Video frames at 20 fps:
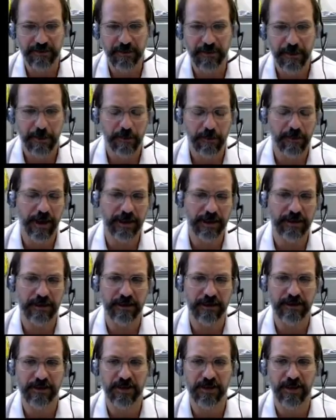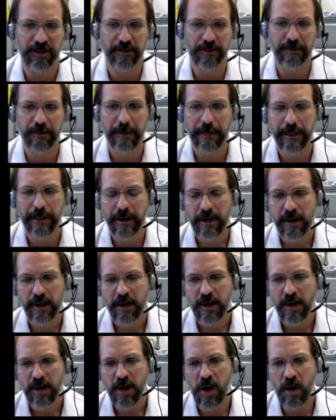here. We're back to this chart.
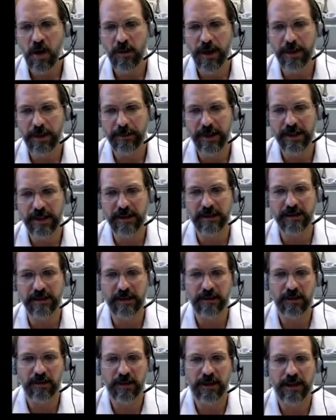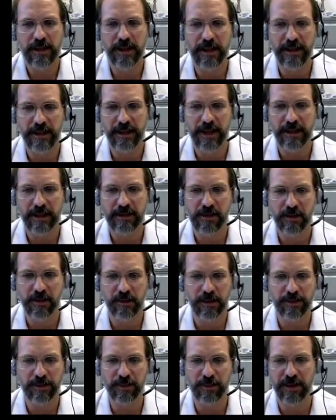All that means is that, look, in
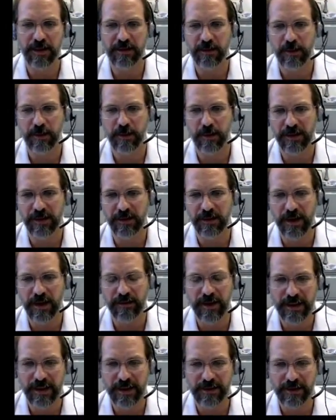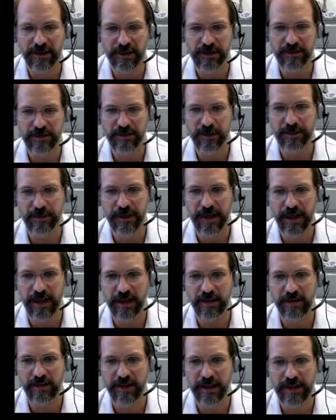external respiration, we want to drive oxygen from the
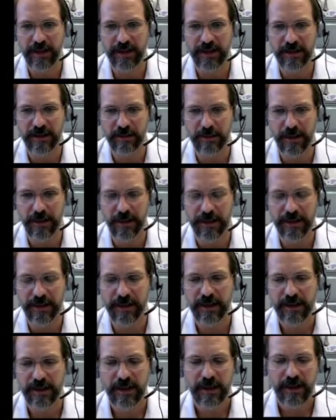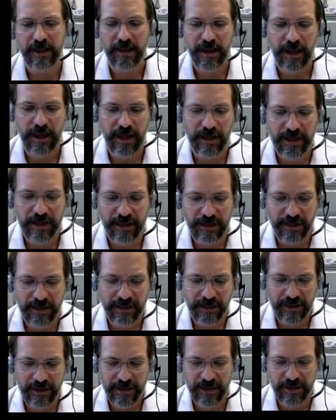air into the blood. And
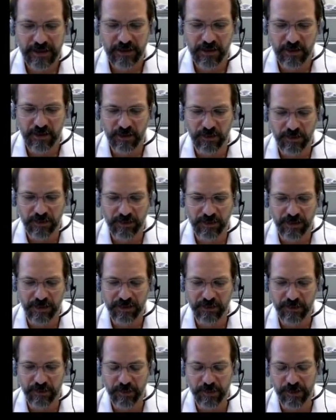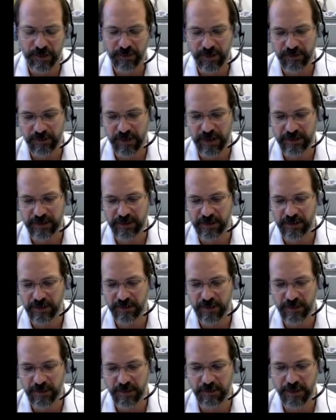in internal respiration, we want to drive
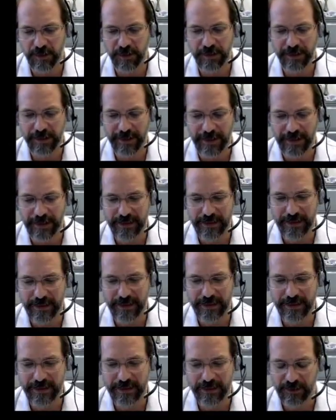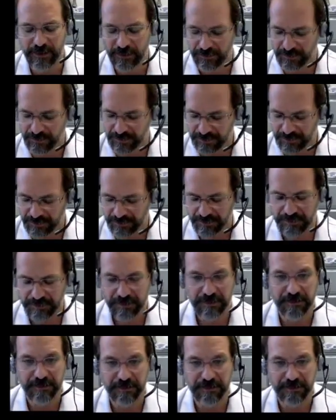oxygen from the blood into the tissues.